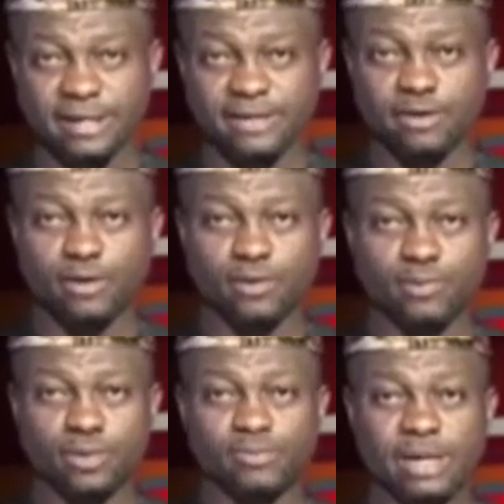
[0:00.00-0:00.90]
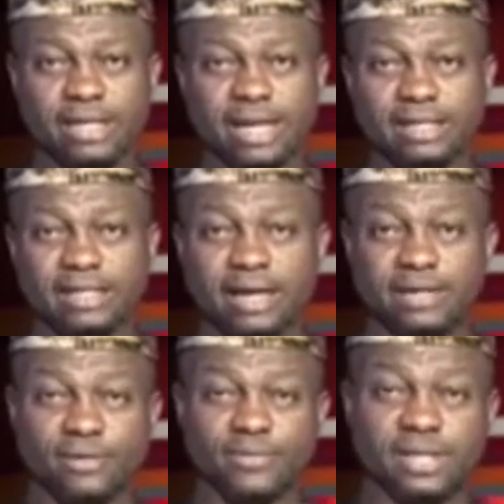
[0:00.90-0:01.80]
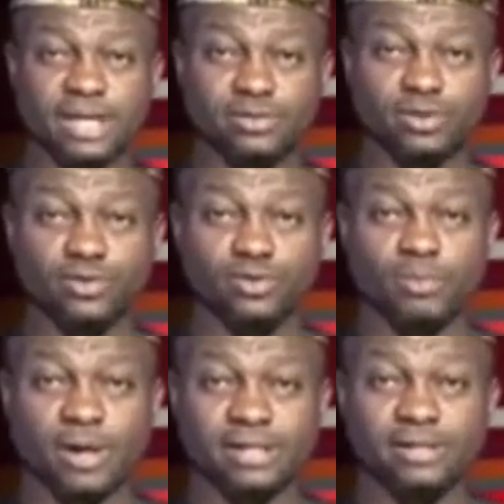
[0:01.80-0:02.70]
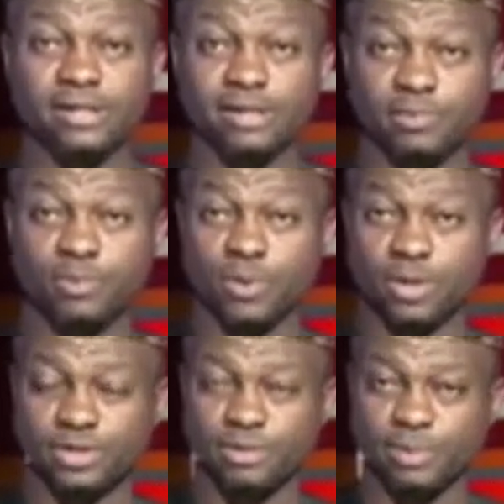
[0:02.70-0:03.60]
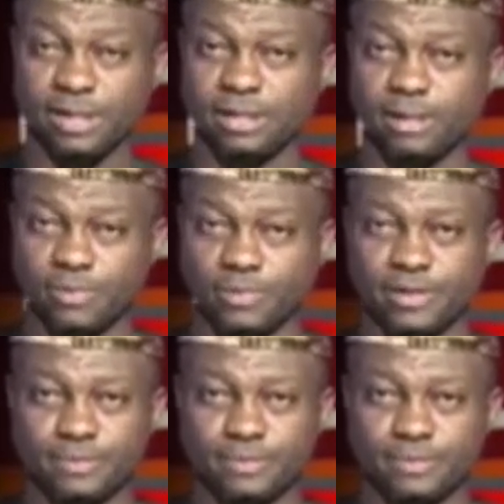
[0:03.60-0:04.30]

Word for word: The call was made at the end of the National Youth Party Leadership Workshop in Abuja.